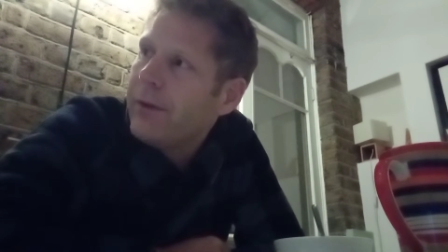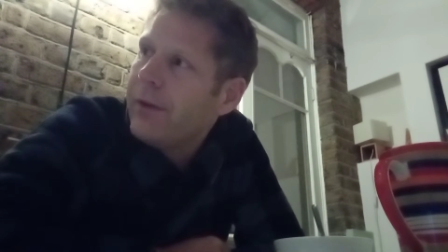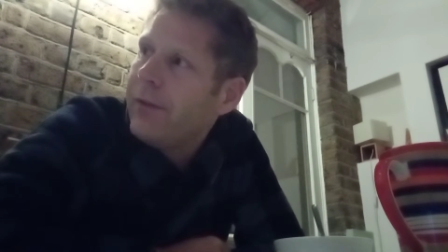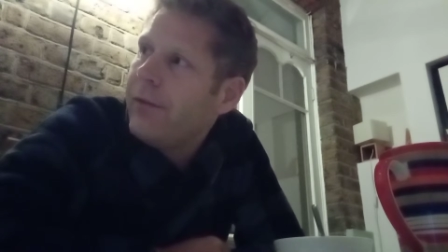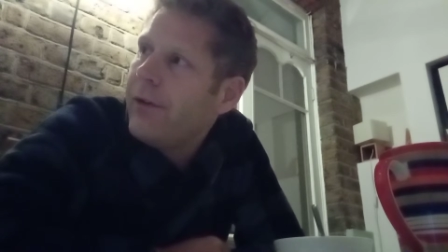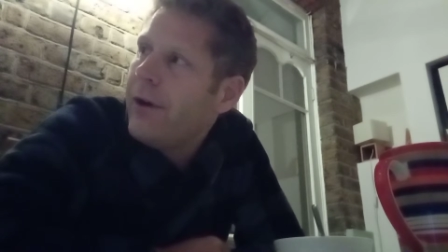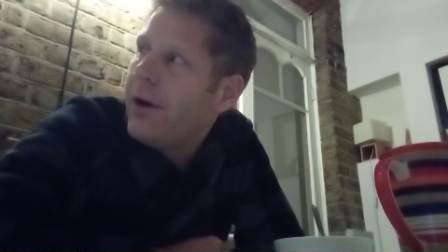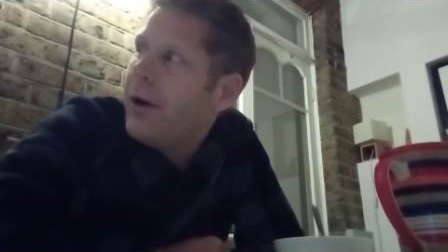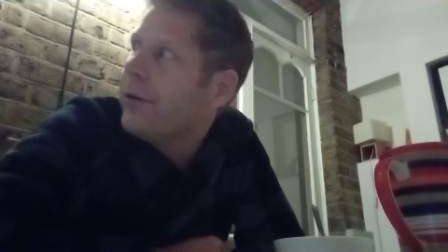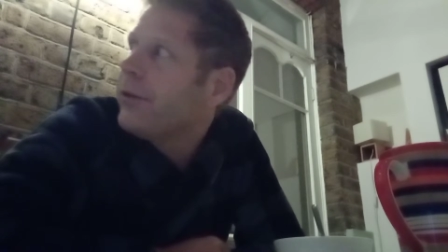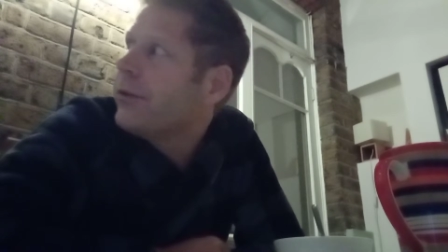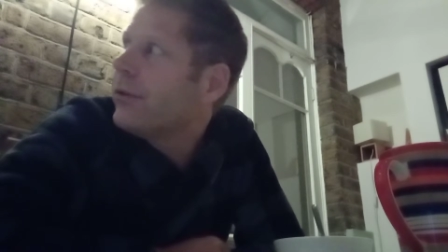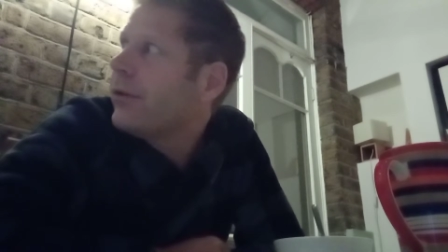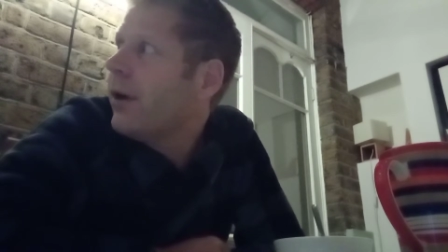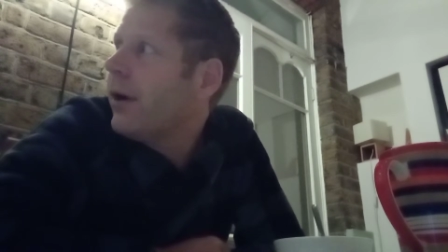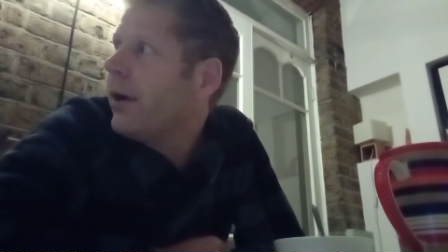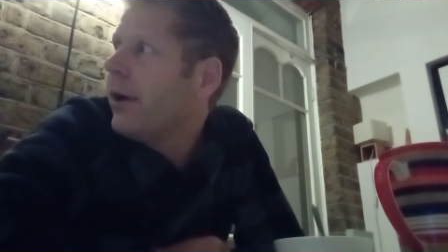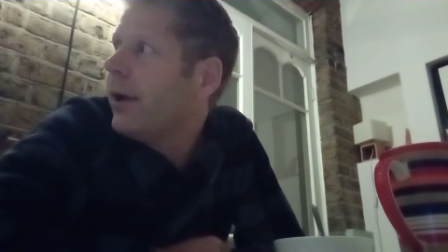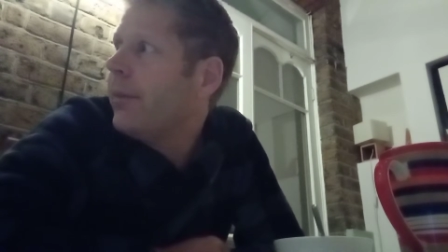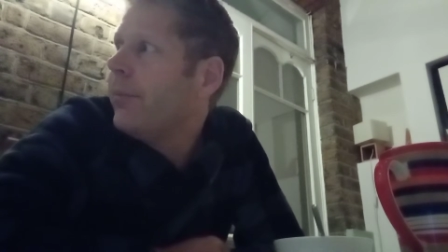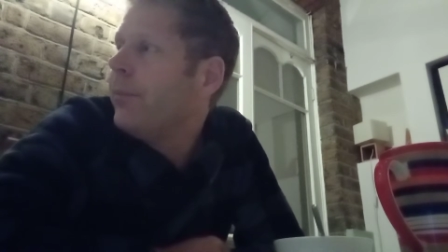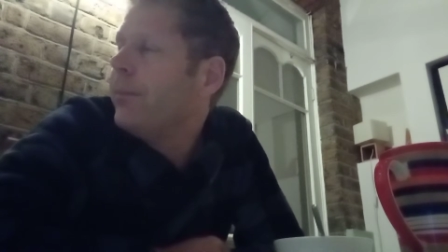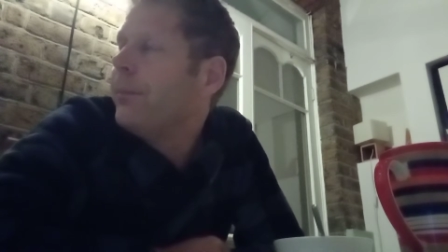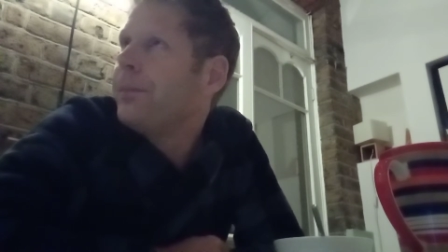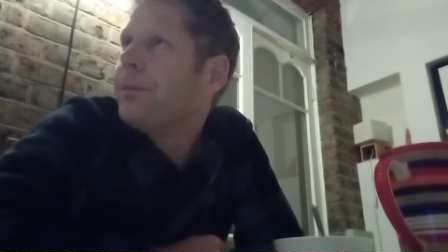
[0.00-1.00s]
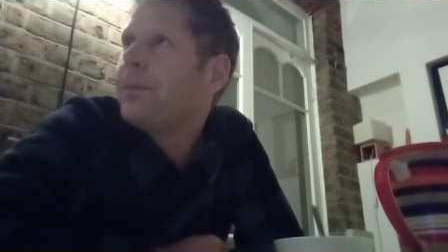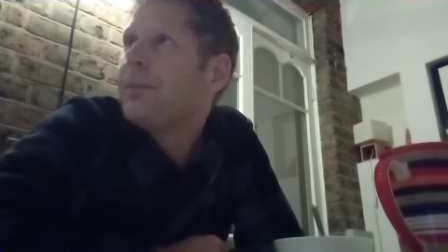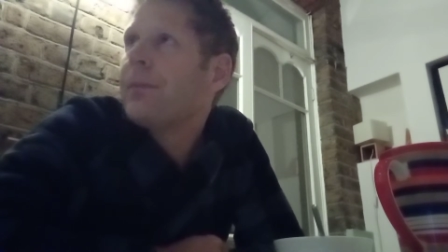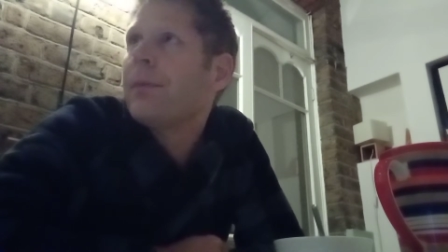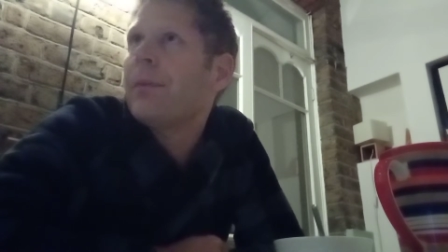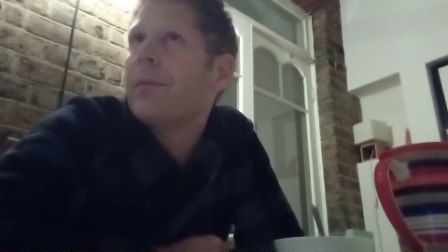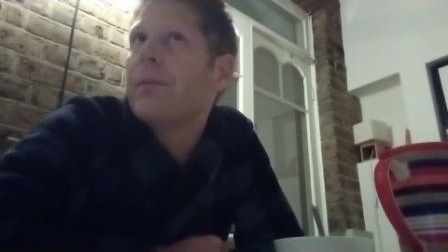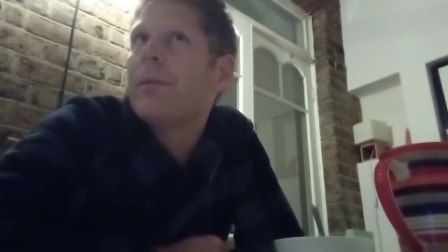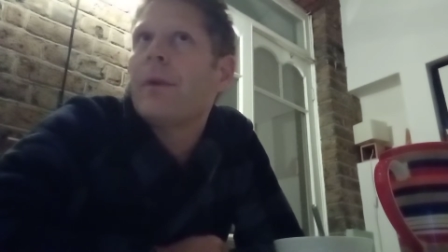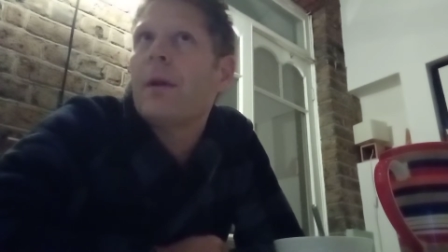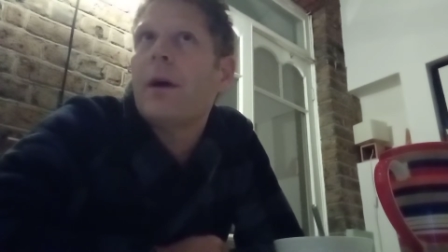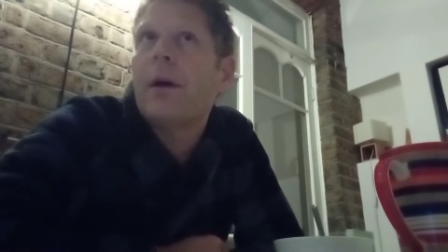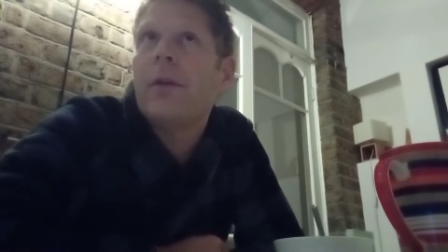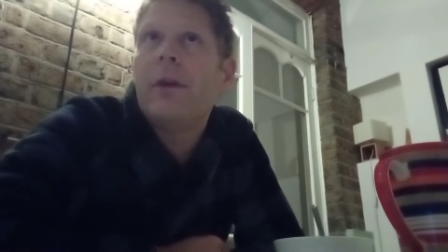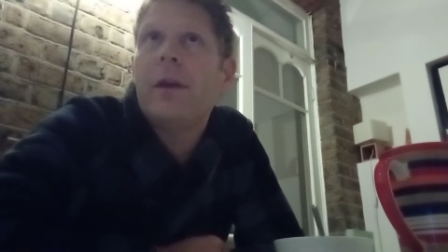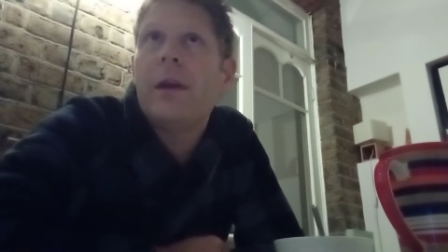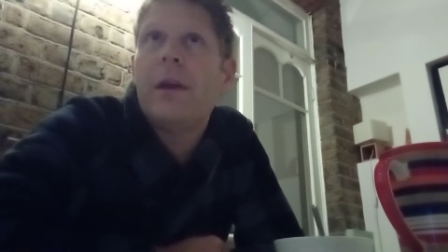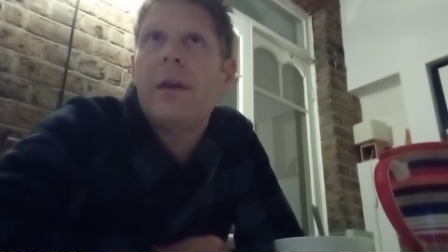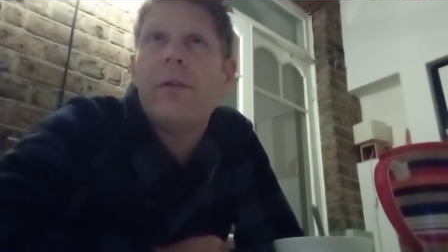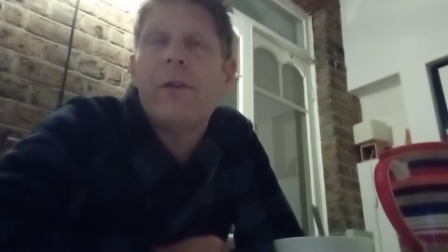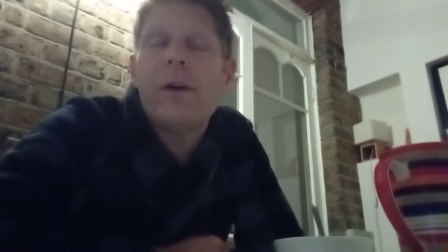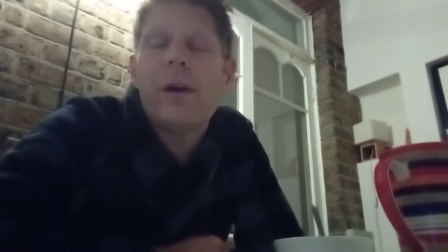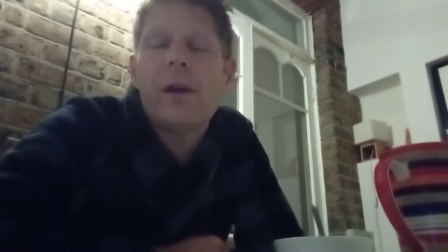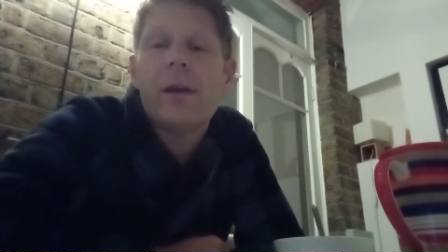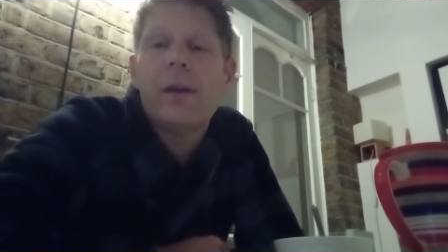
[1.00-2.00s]
fast time. I think
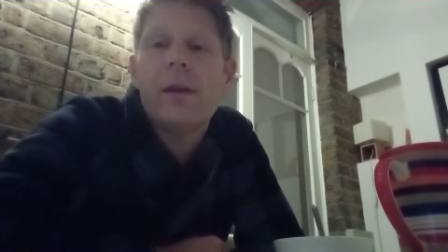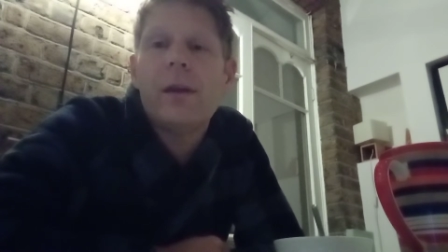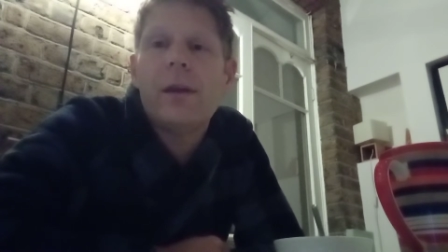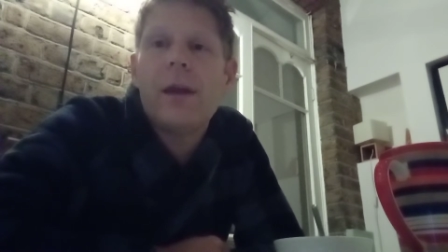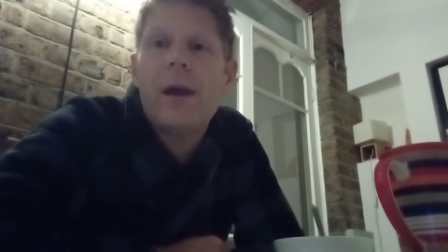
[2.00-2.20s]
if I can